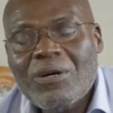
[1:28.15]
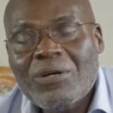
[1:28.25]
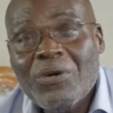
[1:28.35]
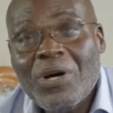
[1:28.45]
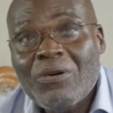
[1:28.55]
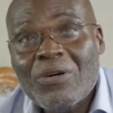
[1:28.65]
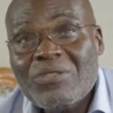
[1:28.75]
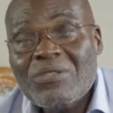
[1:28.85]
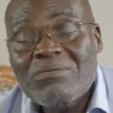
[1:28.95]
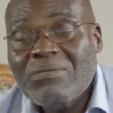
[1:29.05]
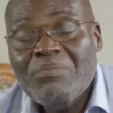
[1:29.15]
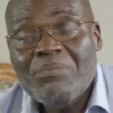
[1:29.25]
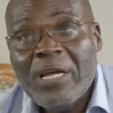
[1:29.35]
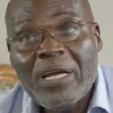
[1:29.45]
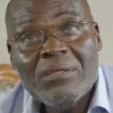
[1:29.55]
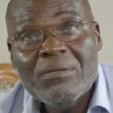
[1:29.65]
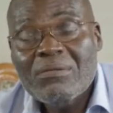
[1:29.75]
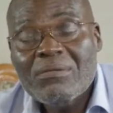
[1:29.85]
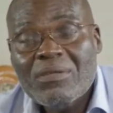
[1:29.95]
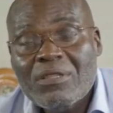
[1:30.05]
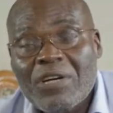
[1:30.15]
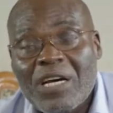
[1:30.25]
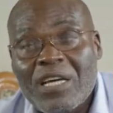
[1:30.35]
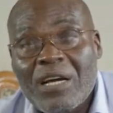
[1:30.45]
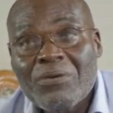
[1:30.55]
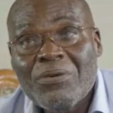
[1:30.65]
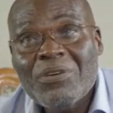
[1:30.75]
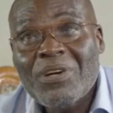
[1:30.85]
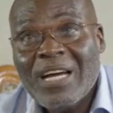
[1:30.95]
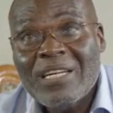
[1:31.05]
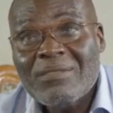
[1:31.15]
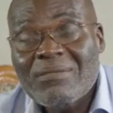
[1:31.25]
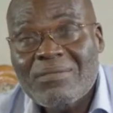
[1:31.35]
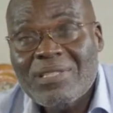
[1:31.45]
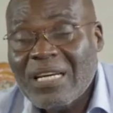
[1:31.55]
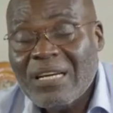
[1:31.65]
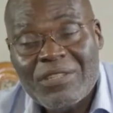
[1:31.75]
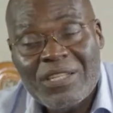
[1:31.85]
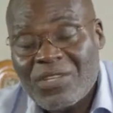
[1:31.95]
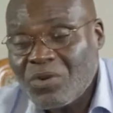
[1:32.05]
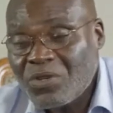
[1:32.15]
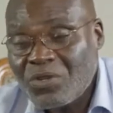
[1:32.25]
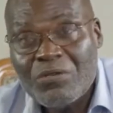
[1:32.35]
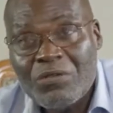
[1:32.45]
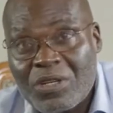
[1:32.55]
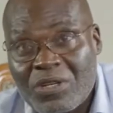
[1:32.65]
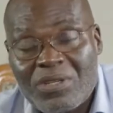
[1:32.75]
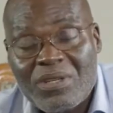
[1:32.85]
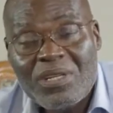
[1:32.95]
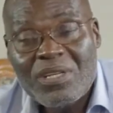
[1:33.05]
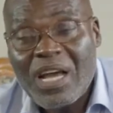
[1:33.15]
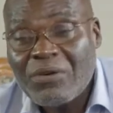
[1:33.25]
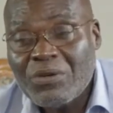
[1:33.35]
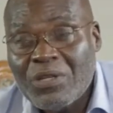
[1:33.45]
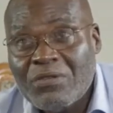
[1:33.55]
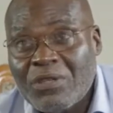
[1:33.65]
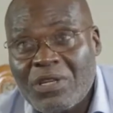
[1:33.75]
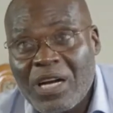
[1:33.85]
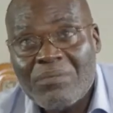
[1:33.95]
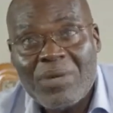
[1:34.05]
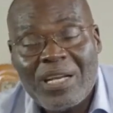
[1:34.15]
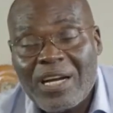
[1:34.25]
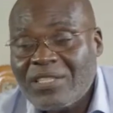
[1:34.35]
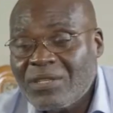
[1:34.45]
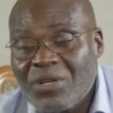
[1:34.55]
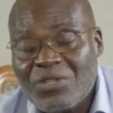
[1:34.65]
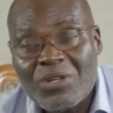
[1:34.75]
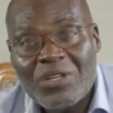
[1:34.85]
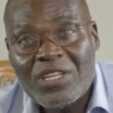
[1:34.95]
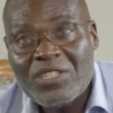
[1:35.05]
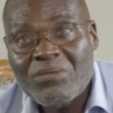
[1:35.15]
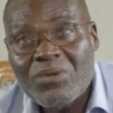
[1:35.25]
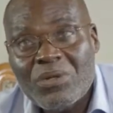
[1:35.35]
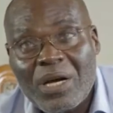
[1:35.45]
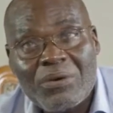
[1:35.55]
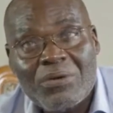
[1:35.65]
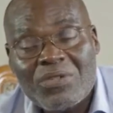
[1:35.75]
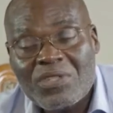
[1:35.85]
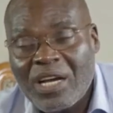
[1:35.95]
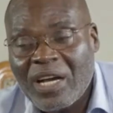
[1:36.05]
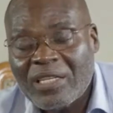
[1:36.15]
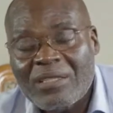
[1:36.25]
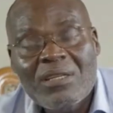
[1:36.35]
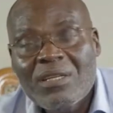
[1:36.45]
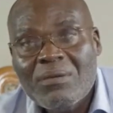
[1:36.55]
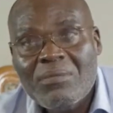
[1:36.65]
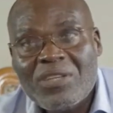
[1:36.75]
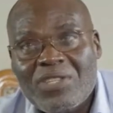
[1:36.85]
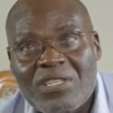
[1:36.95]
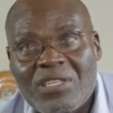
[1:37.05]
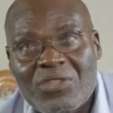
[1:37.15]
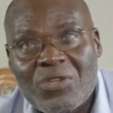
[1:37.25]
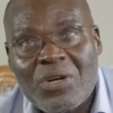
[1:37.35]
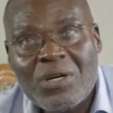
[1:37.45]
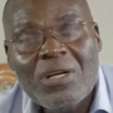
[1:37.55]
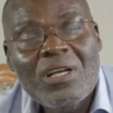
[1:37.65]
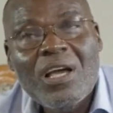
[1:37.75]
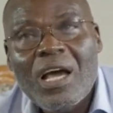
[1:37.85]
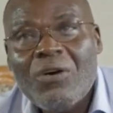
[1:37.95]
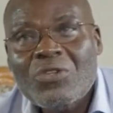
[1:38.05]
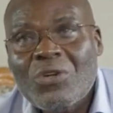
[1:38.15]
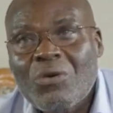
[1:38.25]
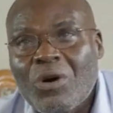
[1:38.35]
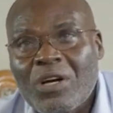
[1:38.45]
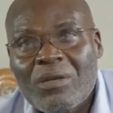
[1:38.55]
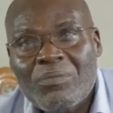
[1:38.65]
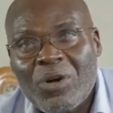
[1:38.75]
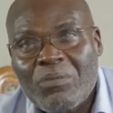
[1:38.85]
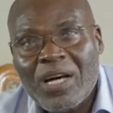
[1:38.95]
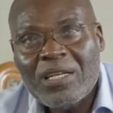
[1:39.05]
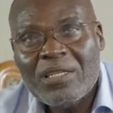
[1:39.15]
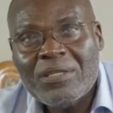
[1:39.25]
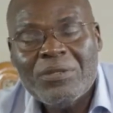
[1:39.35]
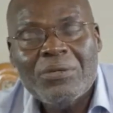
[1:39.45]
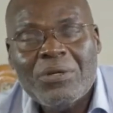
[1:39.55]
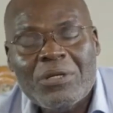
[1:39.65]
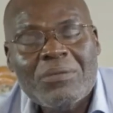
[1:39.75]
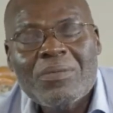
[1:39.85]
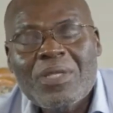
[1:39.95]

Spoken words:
Although I was in pain, in fact, I couldn't write. The evidence was obvious. I couldn't even write. My writing was not legible. I couldn't sign my signature. I was not working properly, you know.